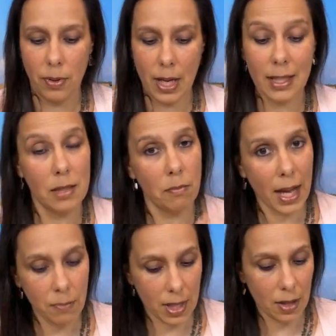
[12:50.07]
It's
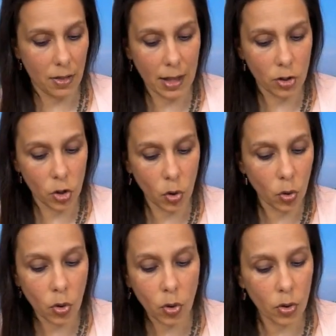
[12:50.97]
maybe that
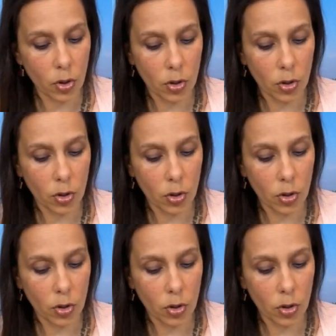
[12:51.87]
you're